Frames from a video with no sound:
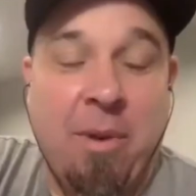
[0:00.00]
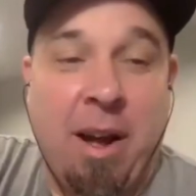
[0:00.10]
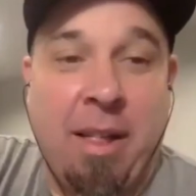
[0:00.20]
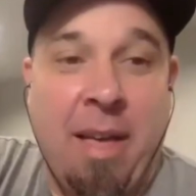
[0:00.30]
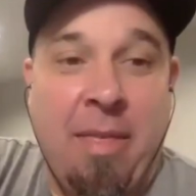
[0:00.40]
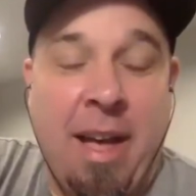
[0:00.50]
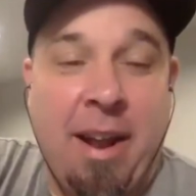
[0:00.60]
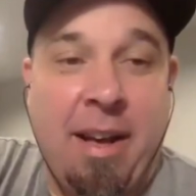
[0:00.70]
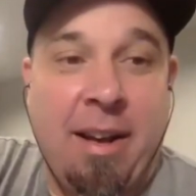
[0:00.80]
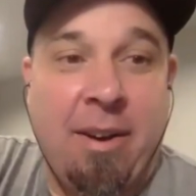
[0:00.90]
will. And
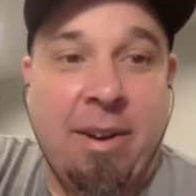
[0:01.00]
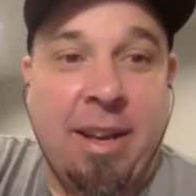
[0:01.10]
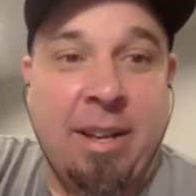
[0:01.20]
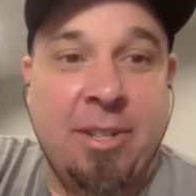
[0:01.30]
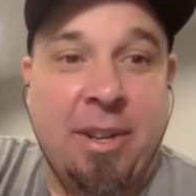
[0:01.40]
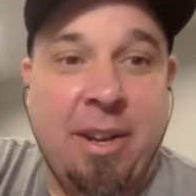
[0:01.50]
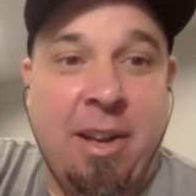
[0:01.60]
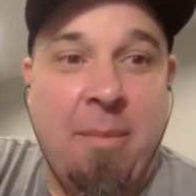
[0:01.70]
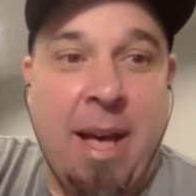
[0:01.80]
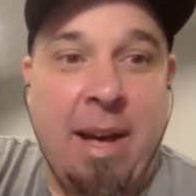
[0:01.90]
then, uh, okay, so you
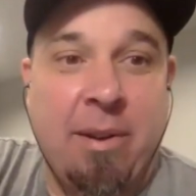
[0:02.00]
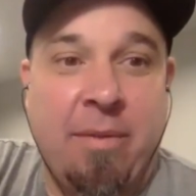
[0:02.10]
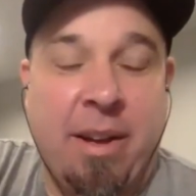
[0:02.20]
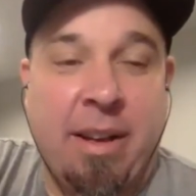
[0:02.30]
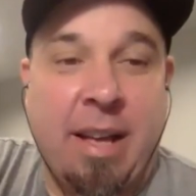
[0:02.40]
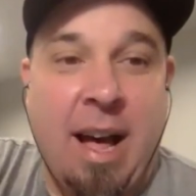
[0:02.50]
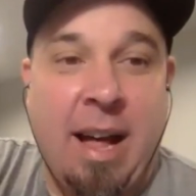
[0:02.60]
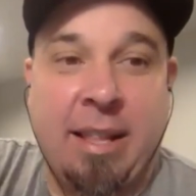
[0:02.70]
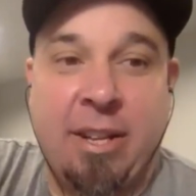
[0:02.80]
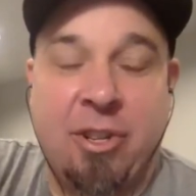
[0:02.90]
come out of uh,
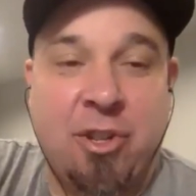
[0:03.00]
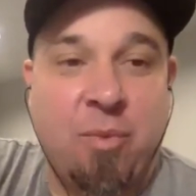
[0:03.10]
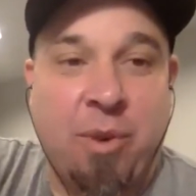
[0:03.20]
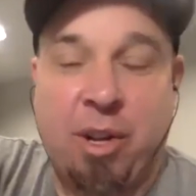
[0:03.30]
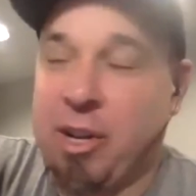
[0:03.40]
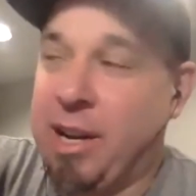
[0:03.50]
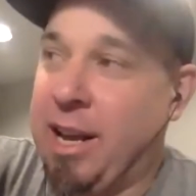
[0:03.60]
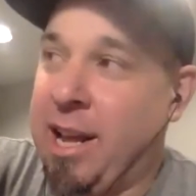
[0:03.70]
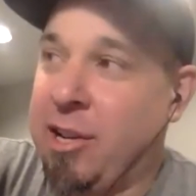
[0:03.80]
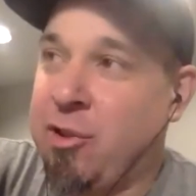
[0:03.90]
college. Were you looking
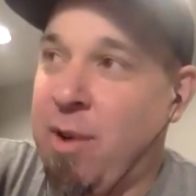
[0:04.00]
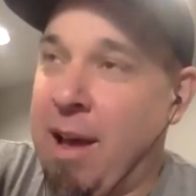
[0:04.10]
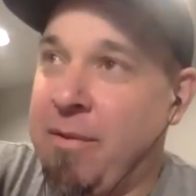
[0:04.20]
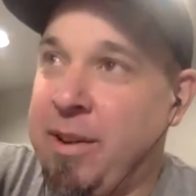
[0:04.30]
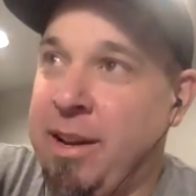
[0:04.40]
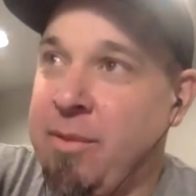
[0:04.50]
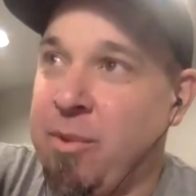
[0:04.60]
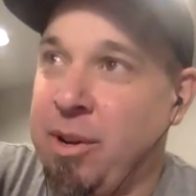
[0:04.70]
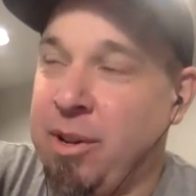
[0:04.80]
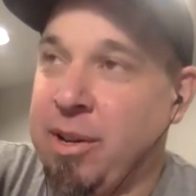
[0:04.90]
to get drafted?
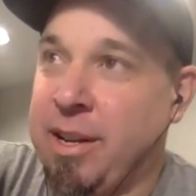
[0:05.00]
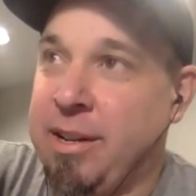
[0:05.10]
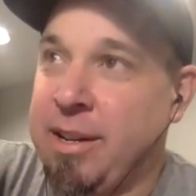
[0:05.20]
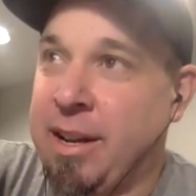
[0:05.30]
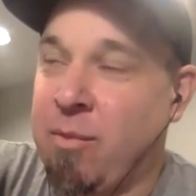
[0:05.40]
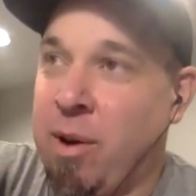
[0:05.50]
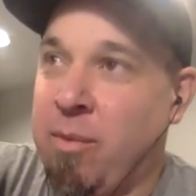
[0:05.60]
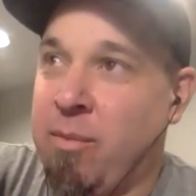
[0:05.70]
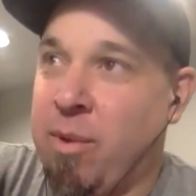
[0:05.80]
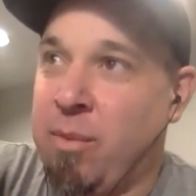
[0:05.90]
Were you looking like
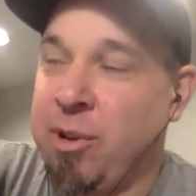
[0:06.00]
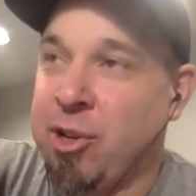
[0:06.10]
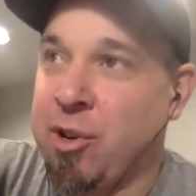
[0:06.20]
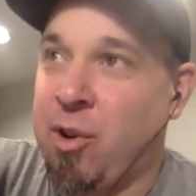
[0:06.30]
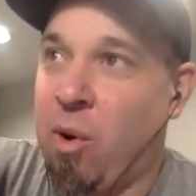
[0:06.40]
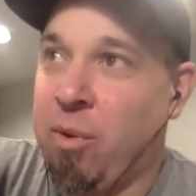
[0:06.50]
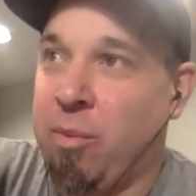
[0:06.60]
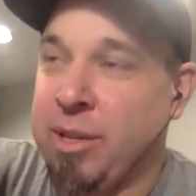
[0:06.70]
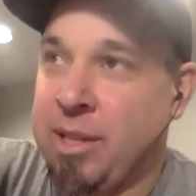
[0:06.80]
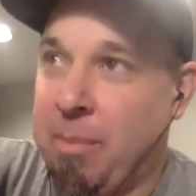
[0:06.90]
what? What was your goal?
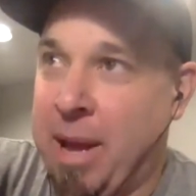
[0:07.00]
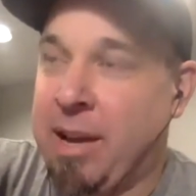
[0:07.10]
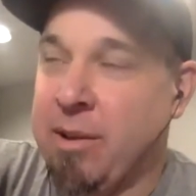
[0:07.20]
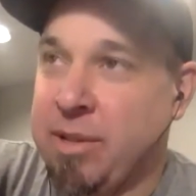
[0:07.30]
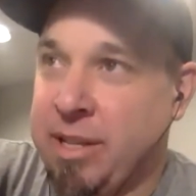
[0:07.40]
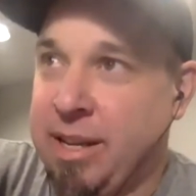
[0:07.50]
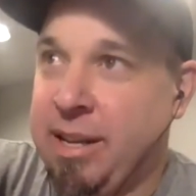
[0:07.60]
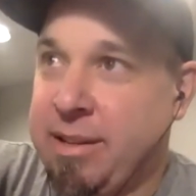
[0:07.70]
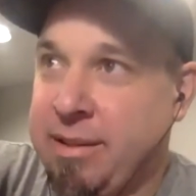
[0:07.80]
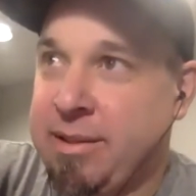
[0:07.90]
Was the Pecos
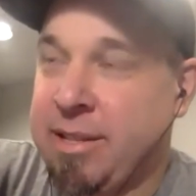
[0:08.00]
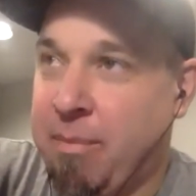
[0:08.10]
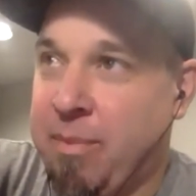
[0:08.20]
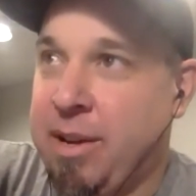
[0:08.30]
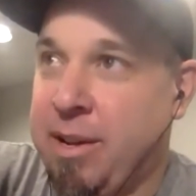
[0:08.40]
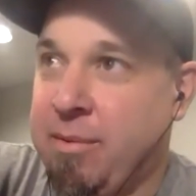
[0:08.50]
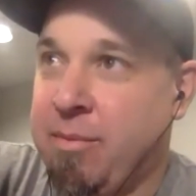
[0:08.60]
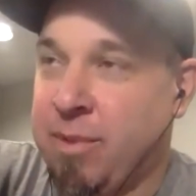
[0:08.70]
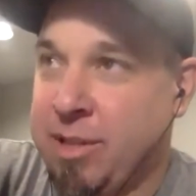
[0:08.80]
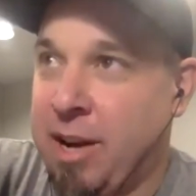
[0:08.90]
League something
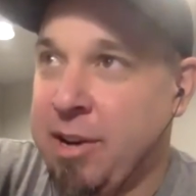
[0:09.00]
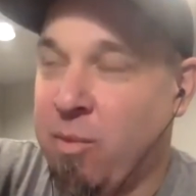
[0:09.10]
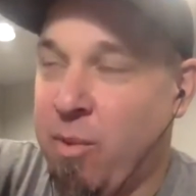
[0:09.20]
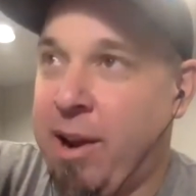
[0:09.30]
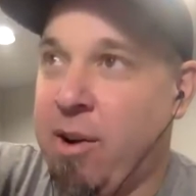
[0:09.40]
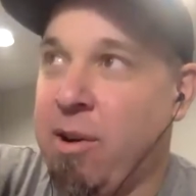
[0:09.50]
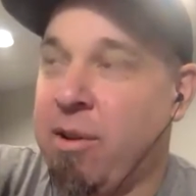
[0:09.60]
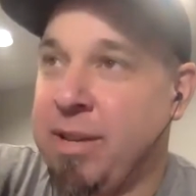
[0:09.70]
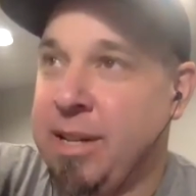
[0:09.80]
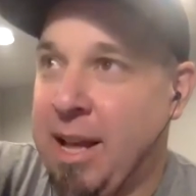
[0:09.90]
you was on your radar,
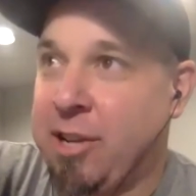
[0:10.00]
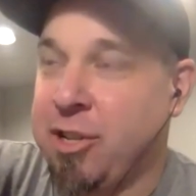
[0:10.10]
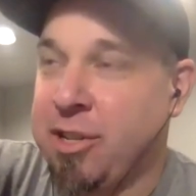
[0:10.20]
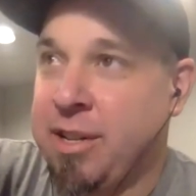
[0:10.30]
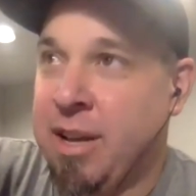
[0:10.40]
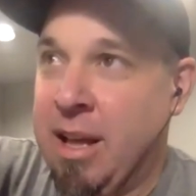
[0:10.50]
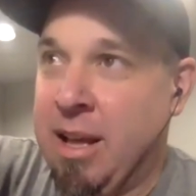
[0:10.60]
or did that just